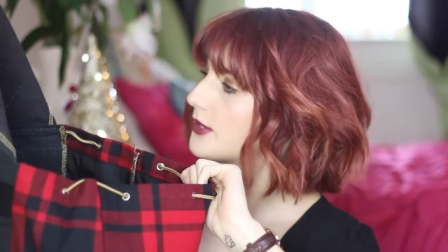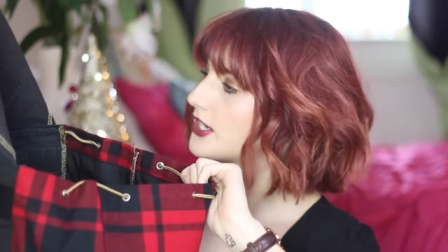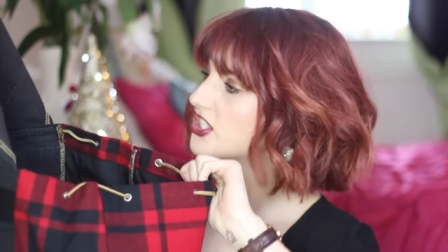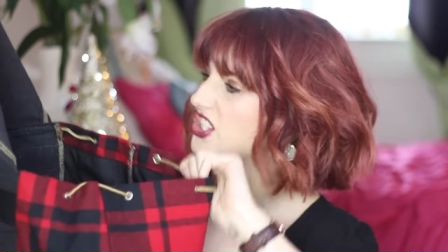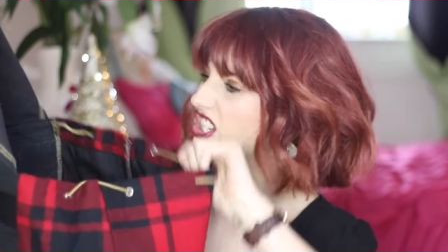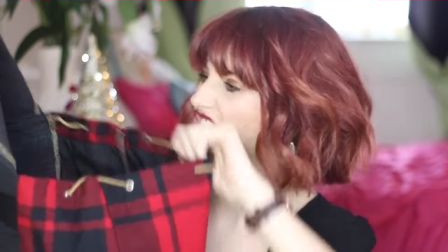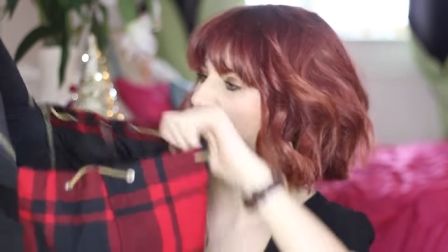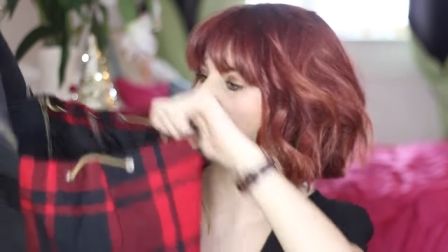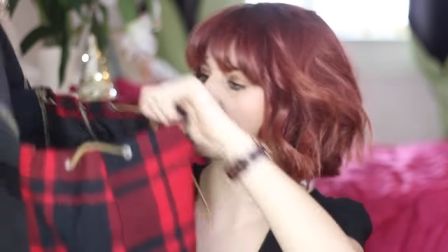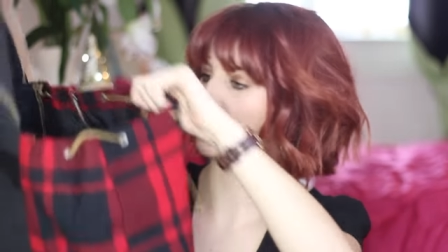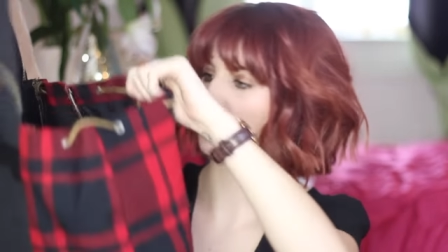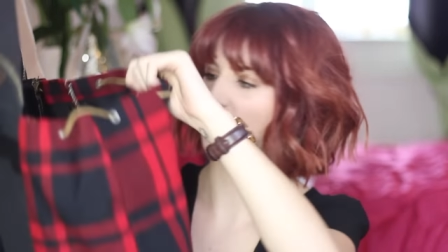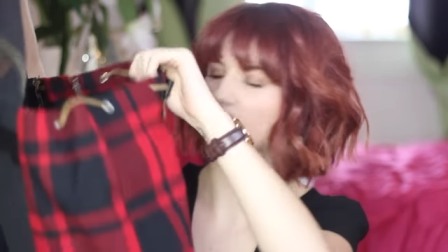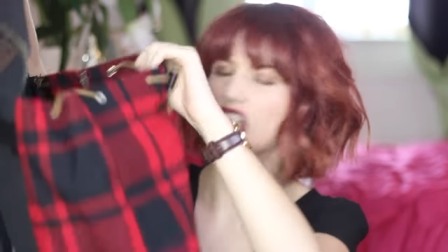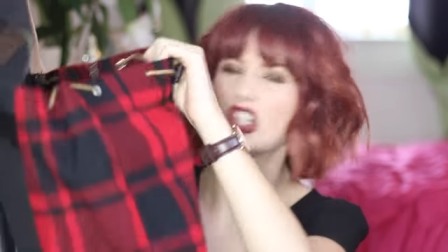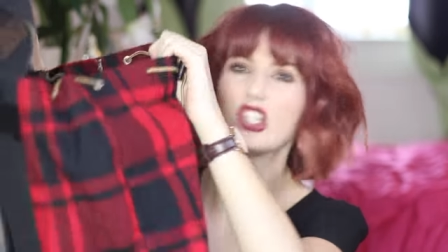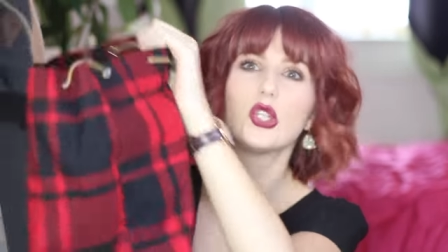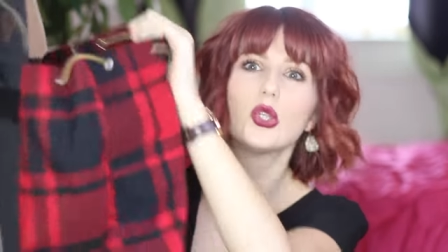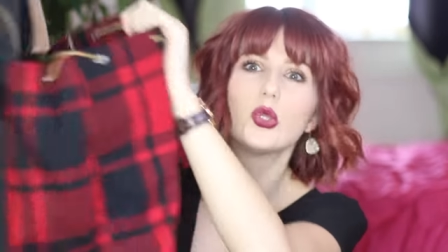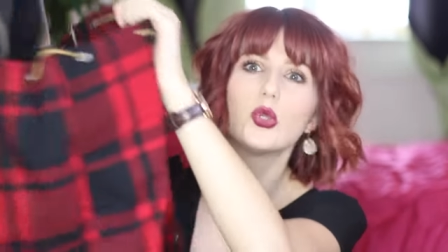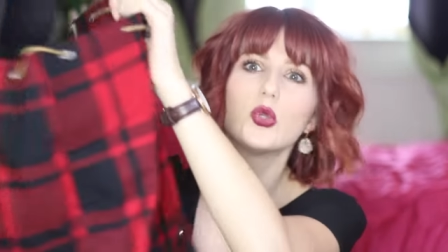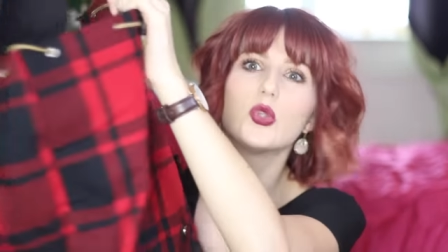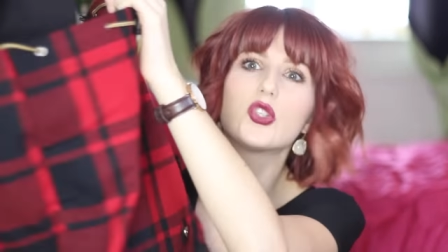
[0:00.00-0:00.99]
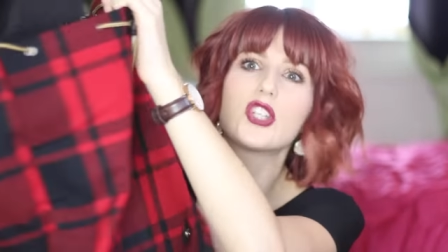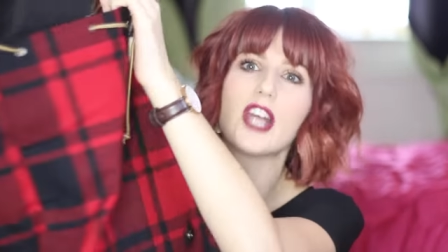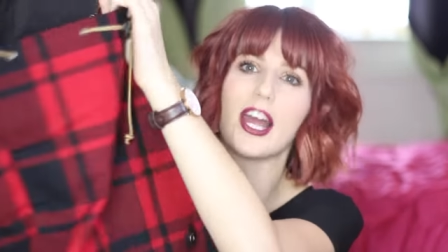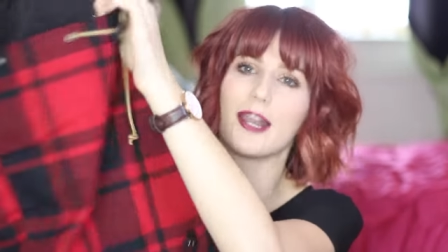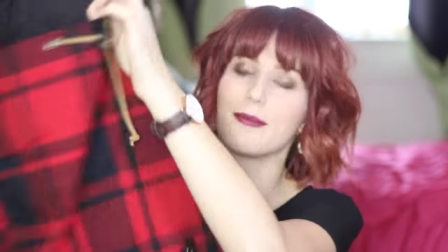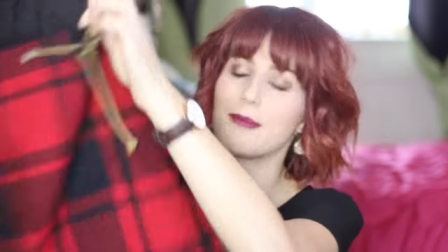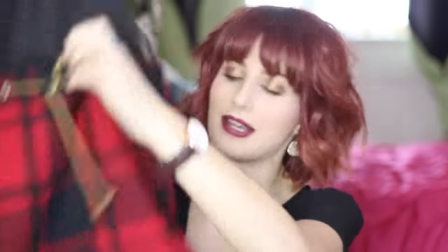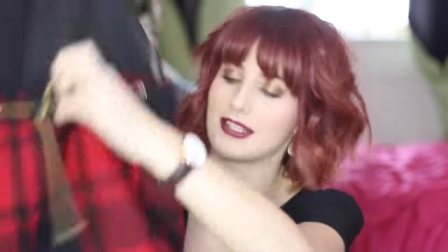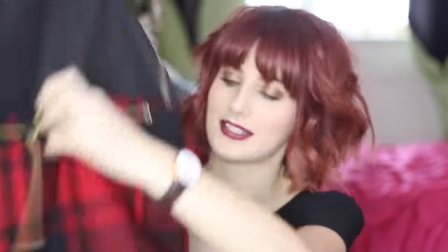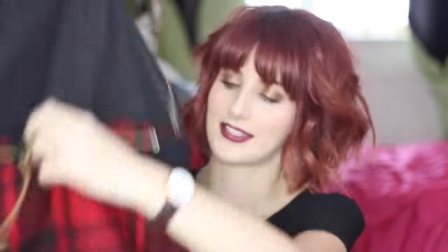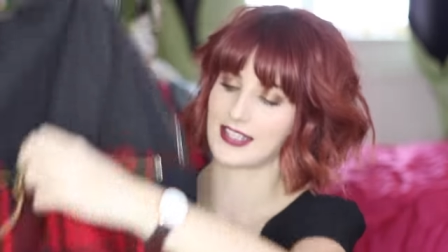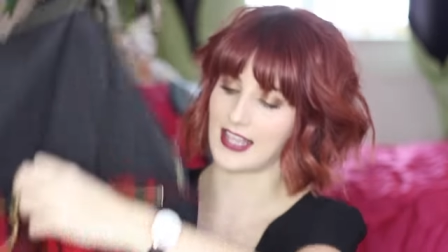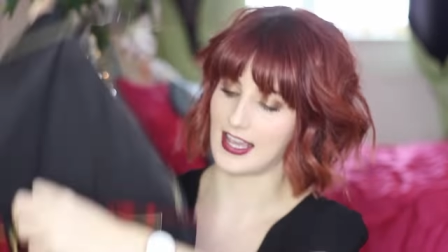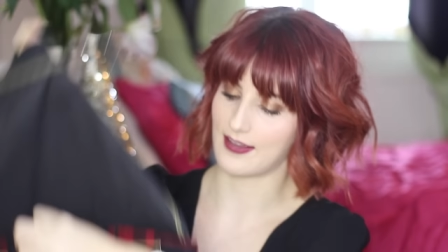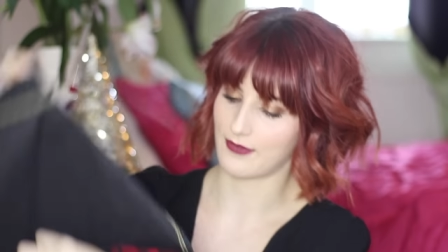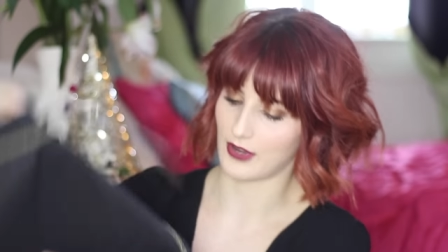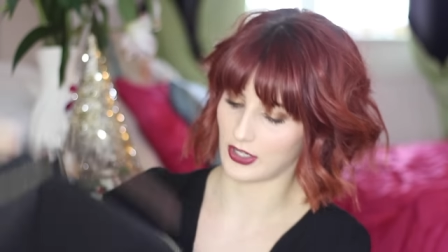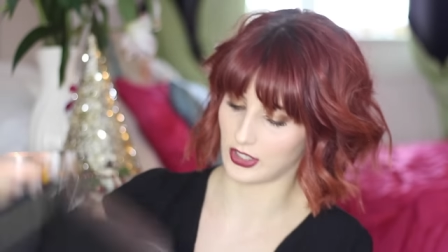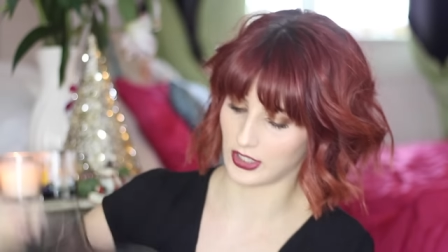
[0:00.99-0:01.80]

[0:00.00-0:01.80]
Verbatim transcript: It's just huge and massive,